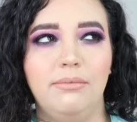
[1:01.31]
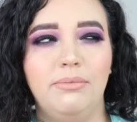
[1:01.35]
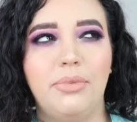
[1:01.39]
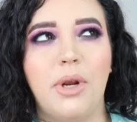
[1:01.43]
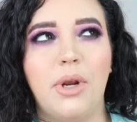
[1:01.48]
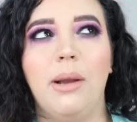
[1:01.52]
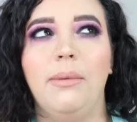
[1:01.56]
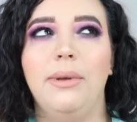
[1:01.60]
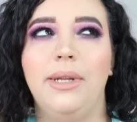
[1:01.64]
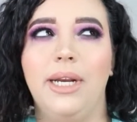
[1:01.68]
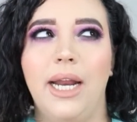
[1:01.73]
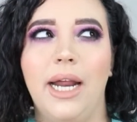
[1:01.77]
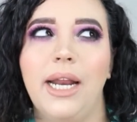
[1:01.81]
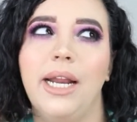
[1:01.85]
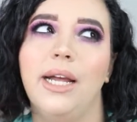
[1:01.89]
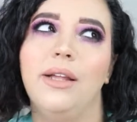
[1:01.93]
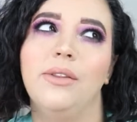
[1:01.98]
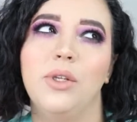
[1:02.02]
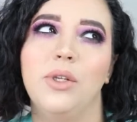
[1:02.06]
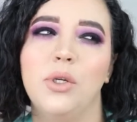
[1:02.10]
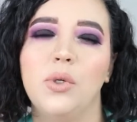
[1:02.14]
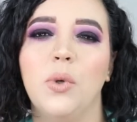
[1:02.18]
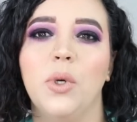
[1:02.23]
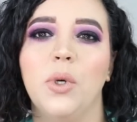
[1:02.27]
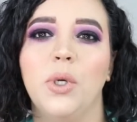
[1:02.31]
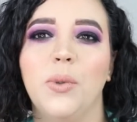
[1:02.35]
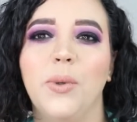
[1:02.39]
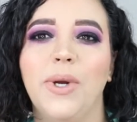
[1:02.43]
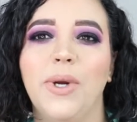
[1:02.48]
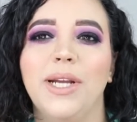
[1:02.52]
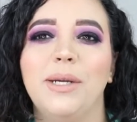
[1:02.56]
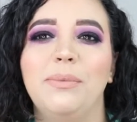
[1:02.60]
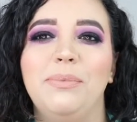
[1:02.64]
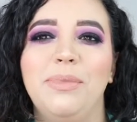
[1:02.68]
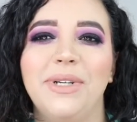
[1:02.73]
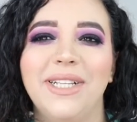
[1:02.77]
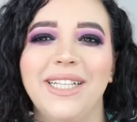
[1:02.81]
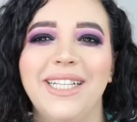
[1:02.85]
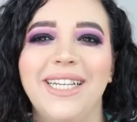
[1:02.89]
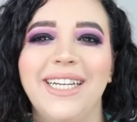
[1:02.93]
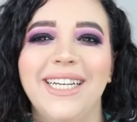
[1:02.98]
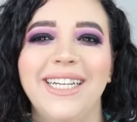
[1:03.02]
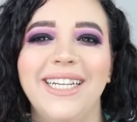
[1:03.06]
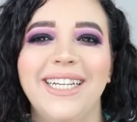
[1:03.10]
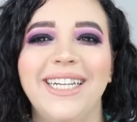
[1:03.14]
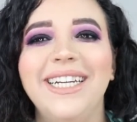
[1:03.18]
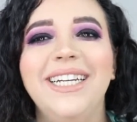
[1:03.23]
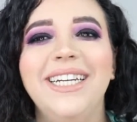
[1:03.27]
Probably not out the door quick, but
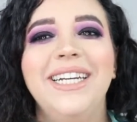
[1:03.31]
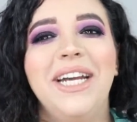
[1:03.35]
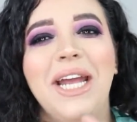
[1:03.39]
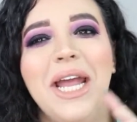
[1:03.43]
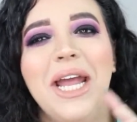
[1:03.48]
like